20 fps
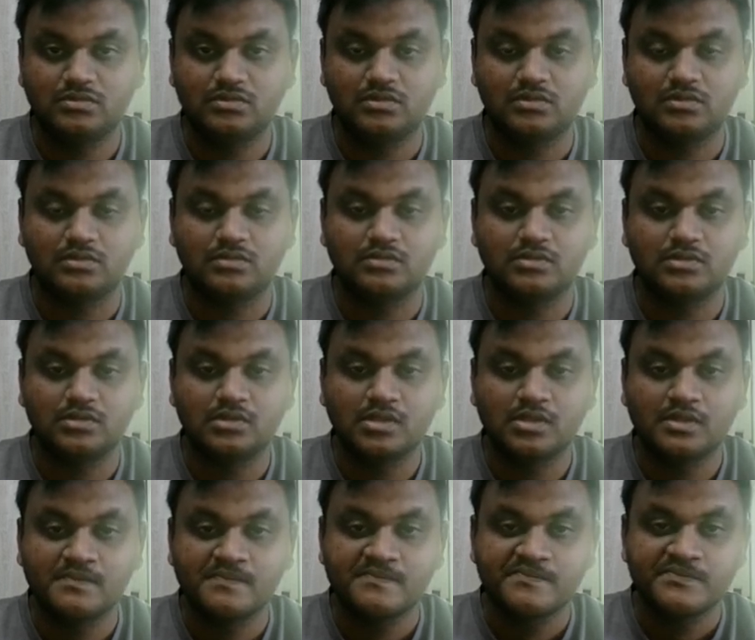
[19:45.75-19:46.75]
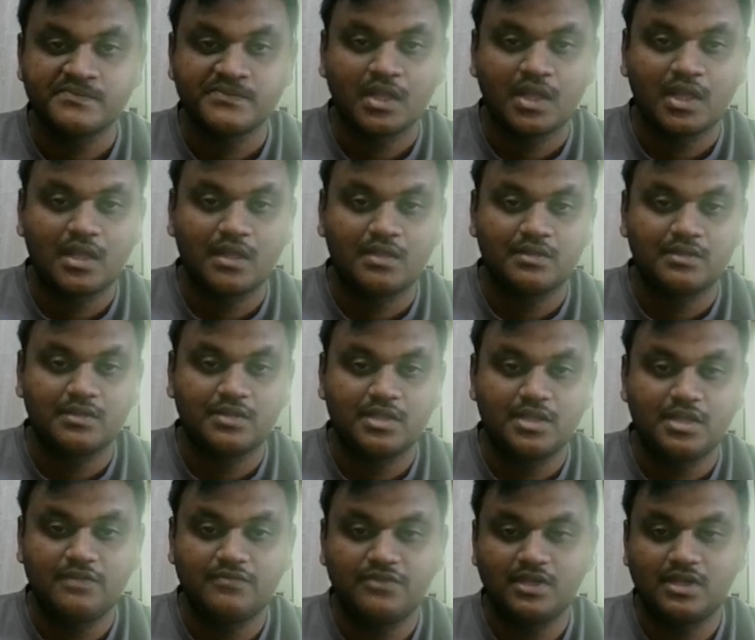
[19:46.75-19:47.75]
Um,
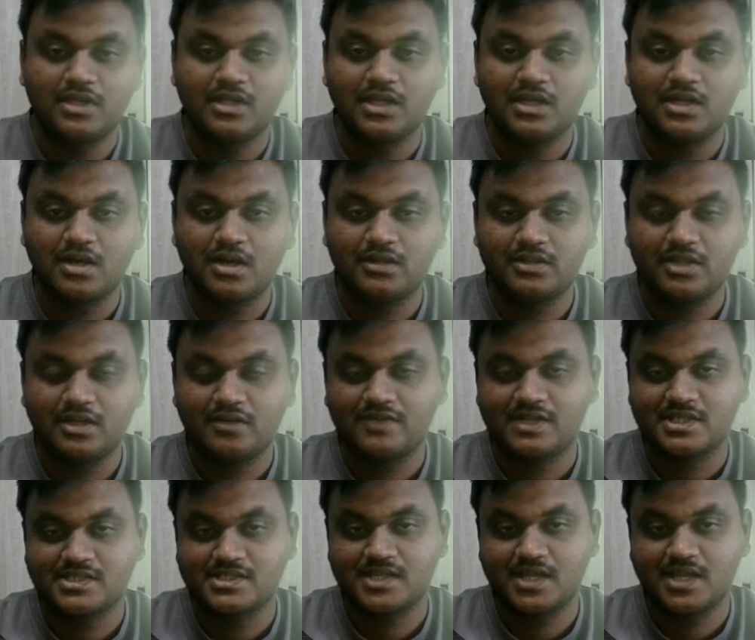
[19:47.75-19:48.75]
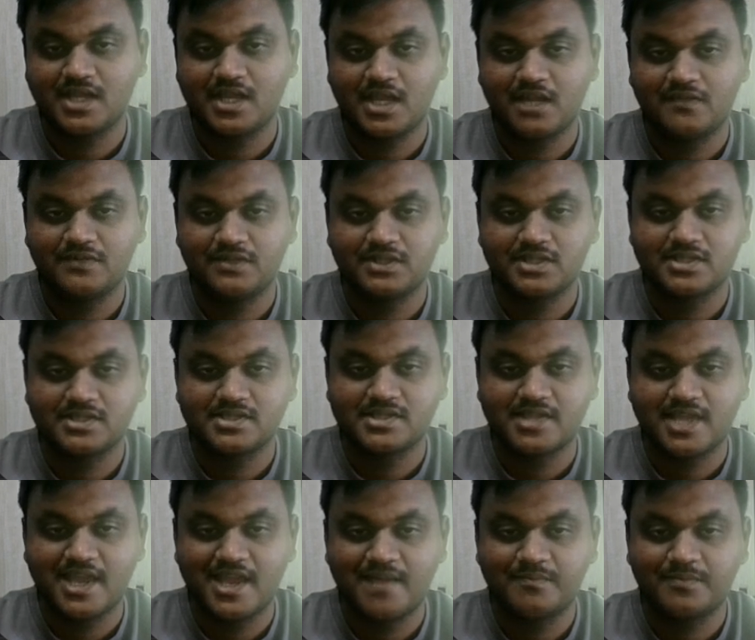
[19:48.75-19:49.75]
if we click on the once again with the
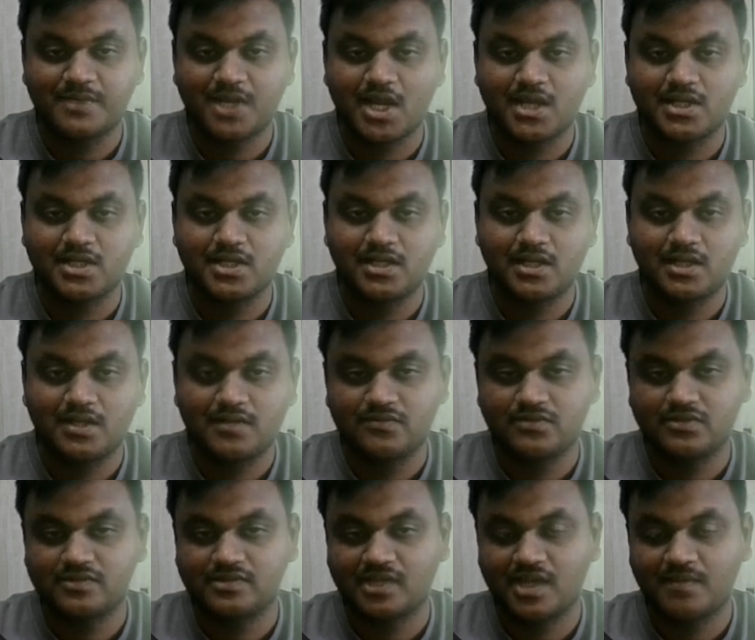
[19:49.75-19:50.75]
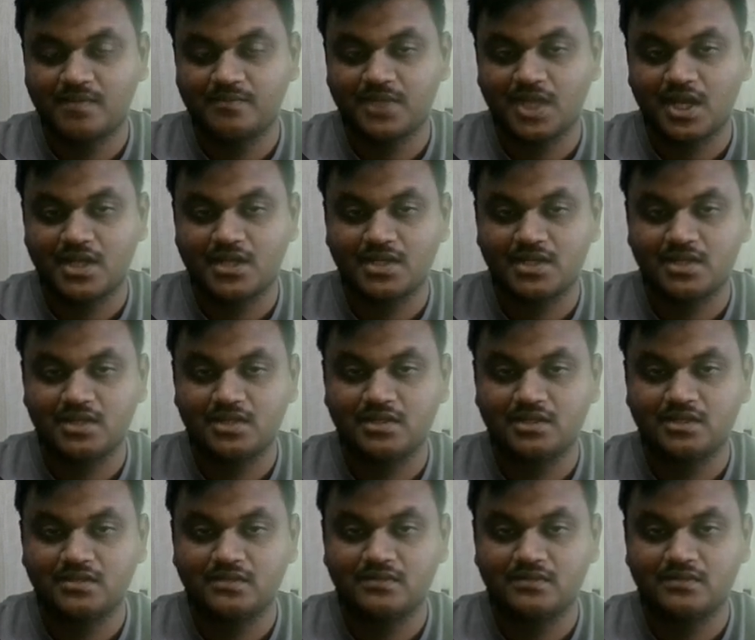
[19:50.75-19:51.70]
same title, if you same title,